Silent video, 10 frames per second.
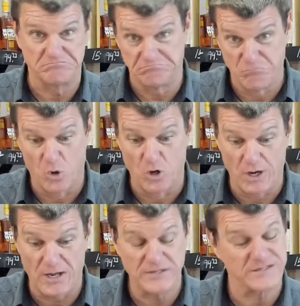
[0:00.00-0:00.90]
more or
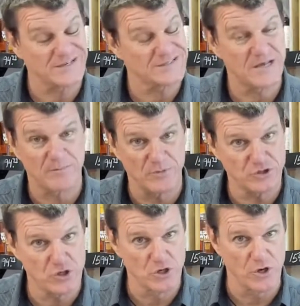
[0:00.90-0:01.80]
less, except
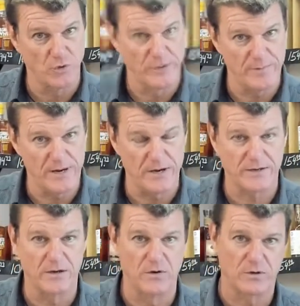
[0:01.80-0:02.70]
matured only in American
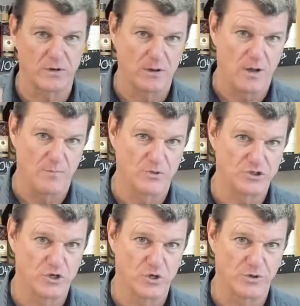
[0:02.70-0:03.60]
oak,
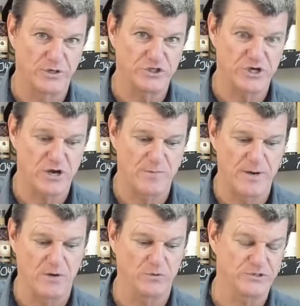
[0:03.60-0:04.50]
matured only in sherry
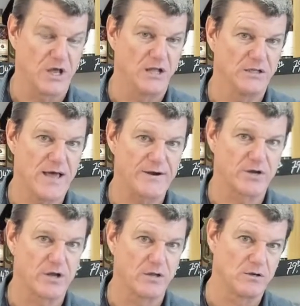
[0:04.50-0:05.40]
barrels. Lighter
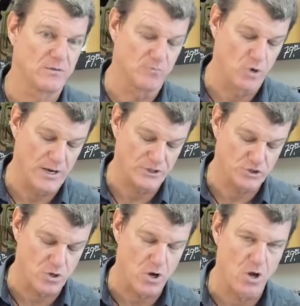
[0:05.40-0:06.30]
color, more like
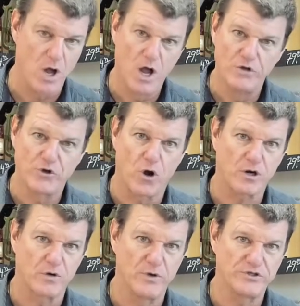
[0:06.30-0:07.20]
straw,
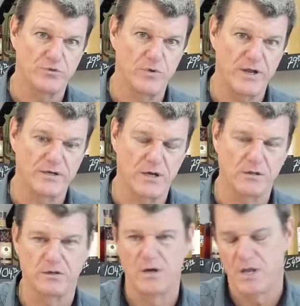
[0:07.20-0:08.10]
darker, richer red
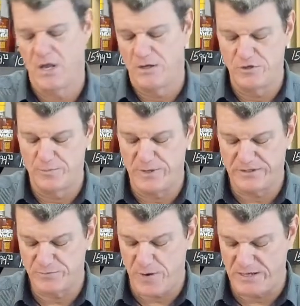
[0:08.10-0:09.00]
color, your big
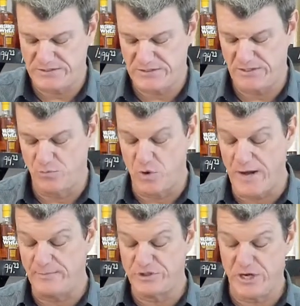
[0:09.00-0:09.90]
spicy
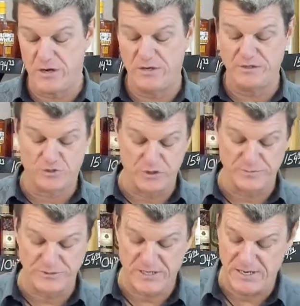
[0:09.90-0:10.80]
ripe cherries,
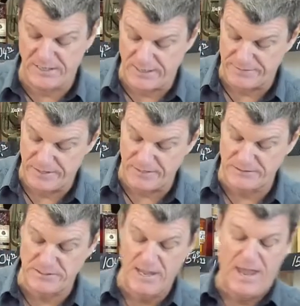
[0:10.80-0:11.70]
Christmas cake kind of
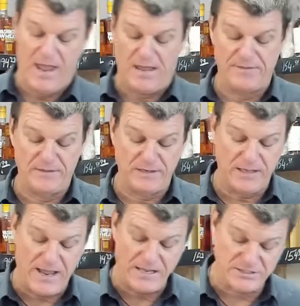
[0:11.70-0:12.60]
things. And then
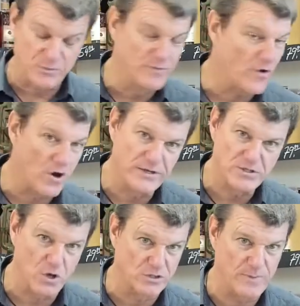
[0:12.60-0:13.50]
lastly, we've already
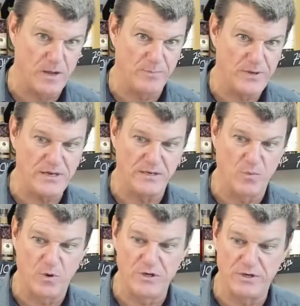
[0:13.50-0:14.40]
talked about peat and
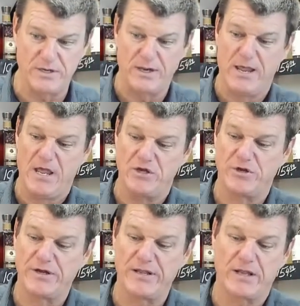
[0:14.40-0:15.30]
where you're going
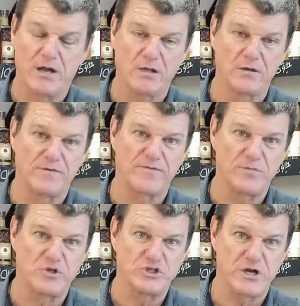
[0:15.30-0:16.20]
to get color from your
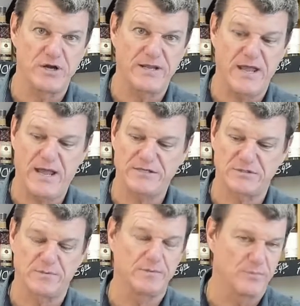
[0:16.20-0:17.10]
sherry cask,
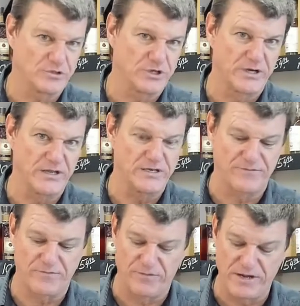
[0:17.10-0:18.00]
but you're going to get
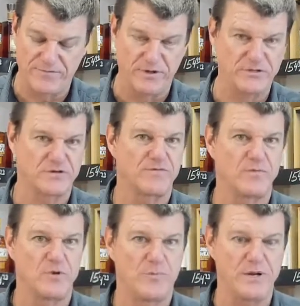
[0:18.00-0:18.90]
different flavorings from
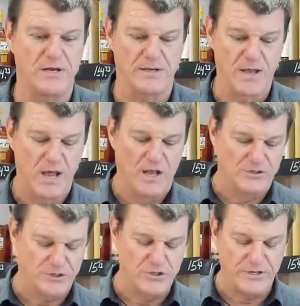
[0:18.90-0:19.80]
your peat.
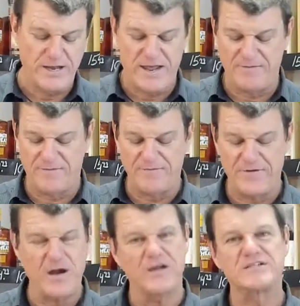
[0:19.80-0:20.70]
So you can have
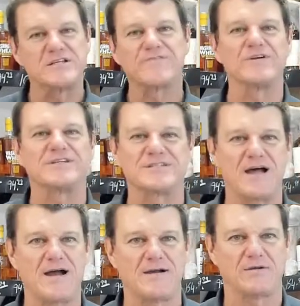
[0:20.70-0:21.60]
various different
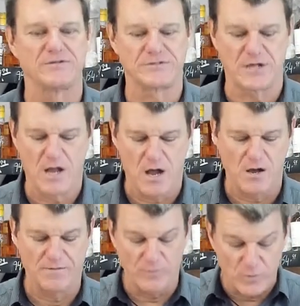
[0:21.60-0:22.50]
styles
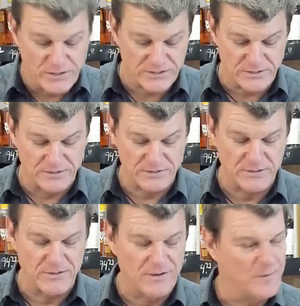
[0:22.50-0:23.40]
of whiskeys,
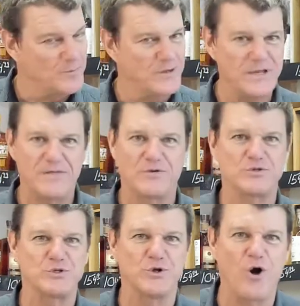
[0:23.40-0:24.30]
but yet they're
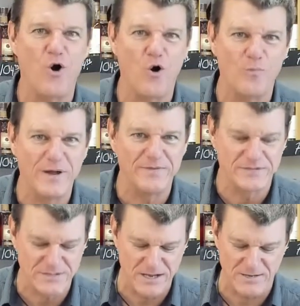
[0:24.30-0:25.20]
still all made the
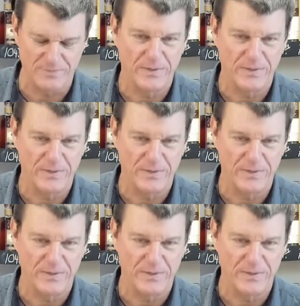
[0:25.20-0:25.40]
same.